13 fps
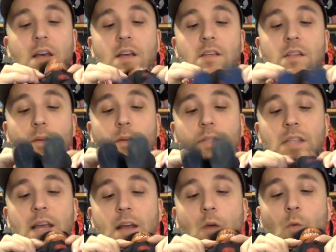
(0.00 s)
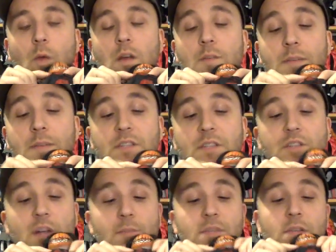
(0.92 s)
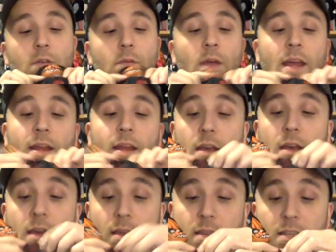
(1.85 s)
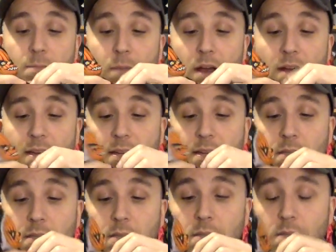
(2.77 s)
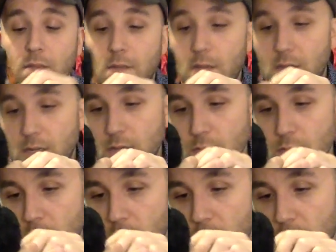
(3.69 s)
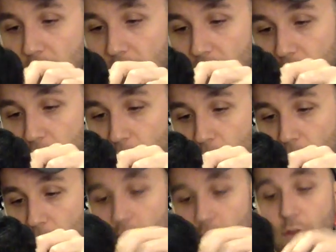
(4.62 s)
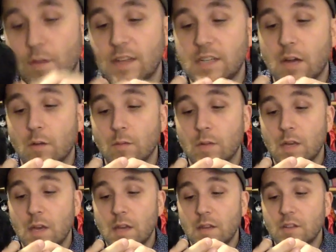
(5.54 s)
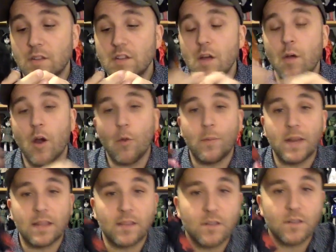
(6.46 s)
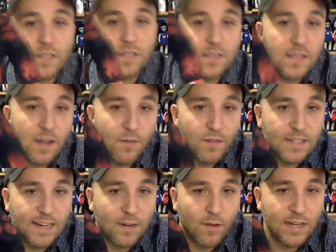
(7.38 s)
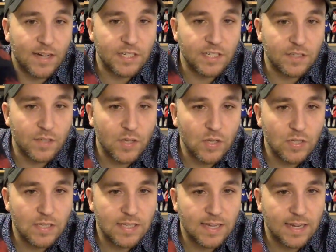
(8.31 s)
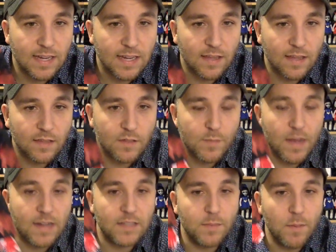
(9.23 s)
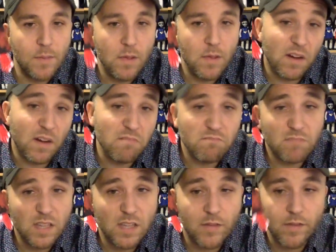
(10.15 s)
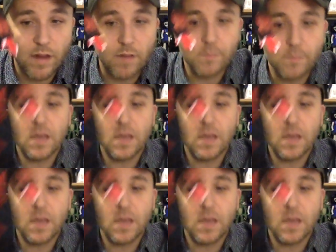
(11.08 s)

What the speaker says: So it's like a workman's jumpsuit, right? These pockets, I don't think they actually work. No, they don't. There's no opening. They're just there for decoration, so you couldn't stick anything in those pockets. But be aware that they're there.